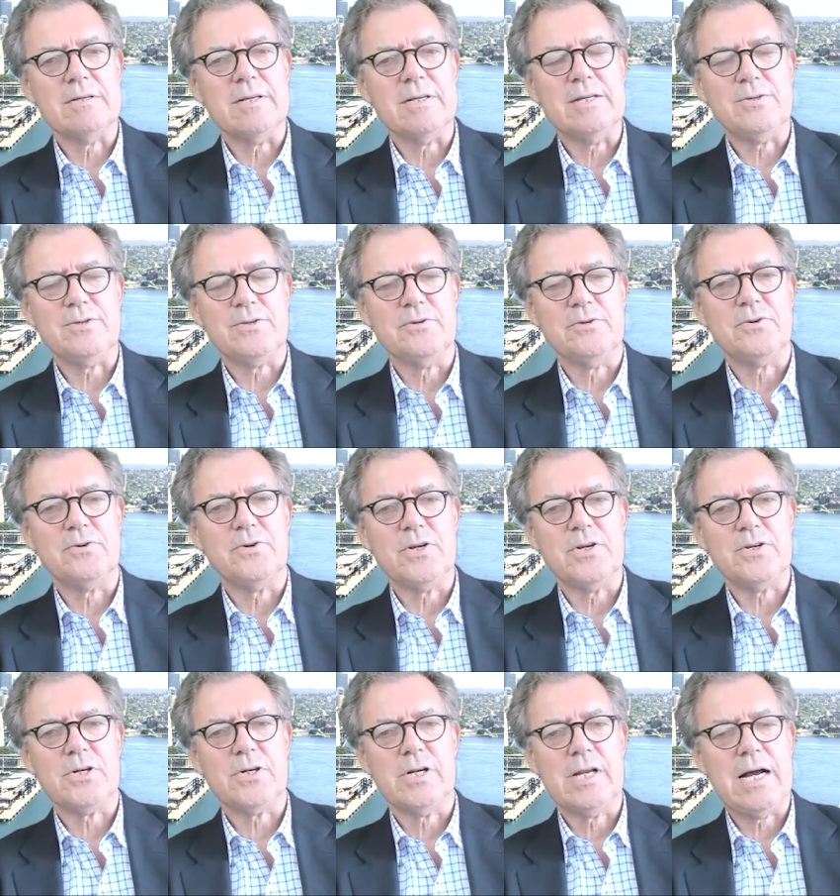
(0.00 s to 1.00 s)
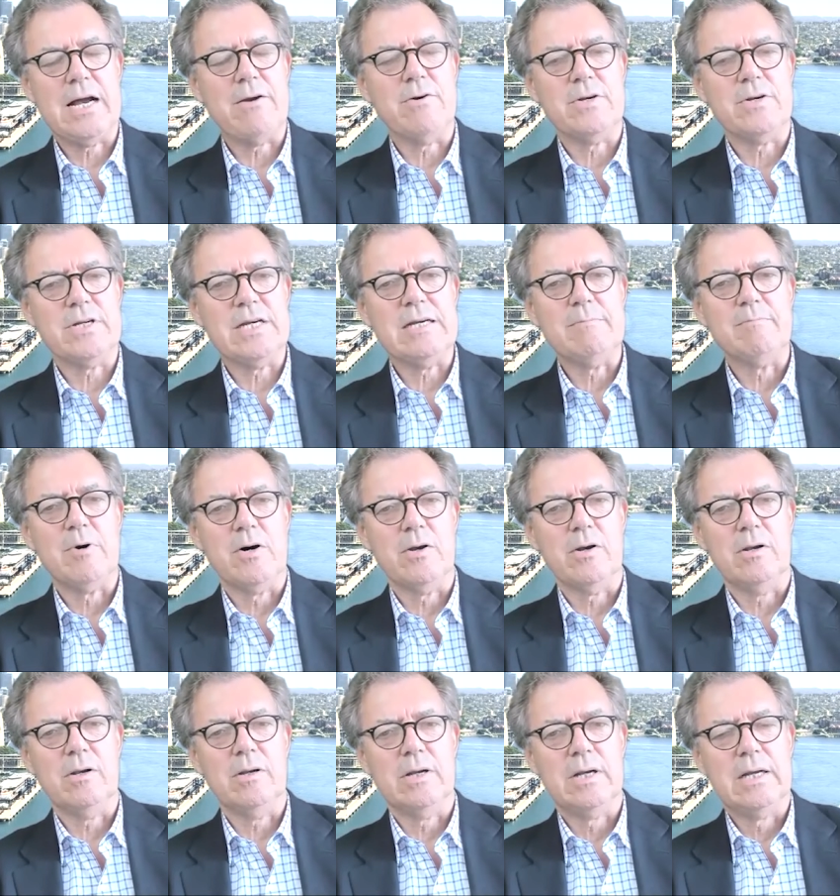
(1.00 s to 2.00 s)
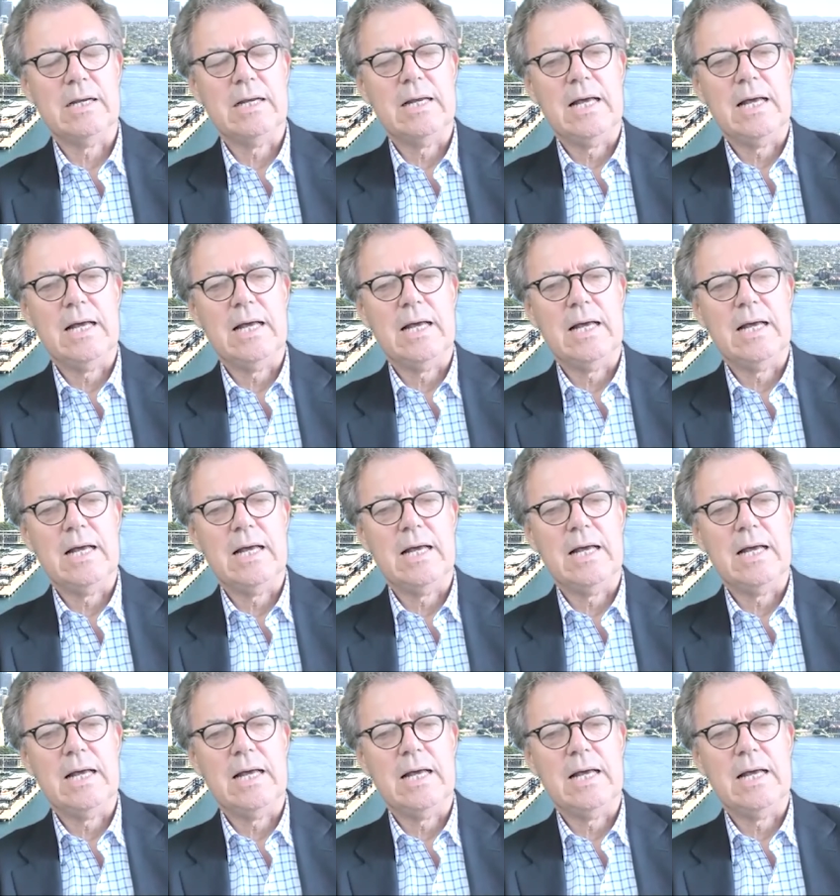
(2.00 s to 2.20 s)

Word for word: is the traditional R and D model,